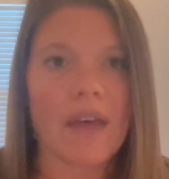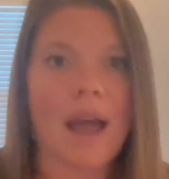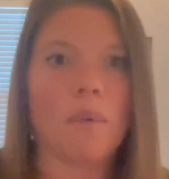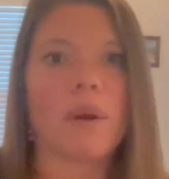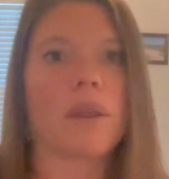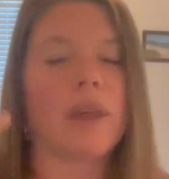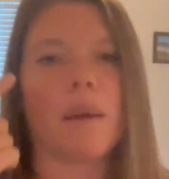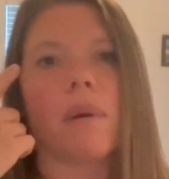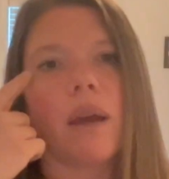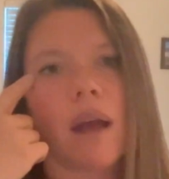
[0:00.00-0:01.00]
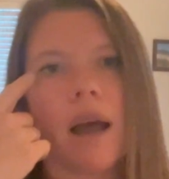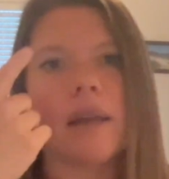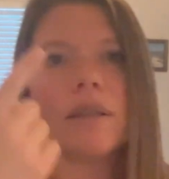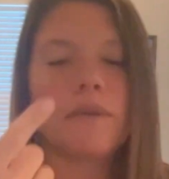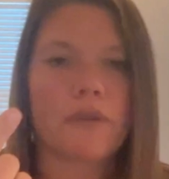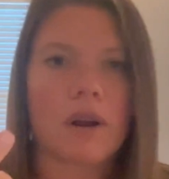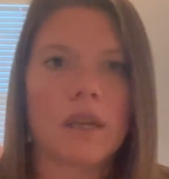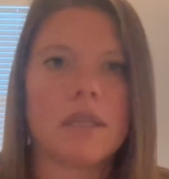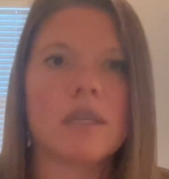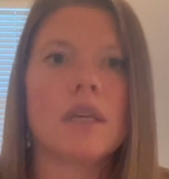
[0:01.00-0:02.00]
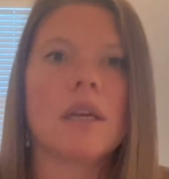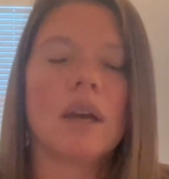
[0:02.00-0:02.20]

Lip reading: that with them. Eyes in front,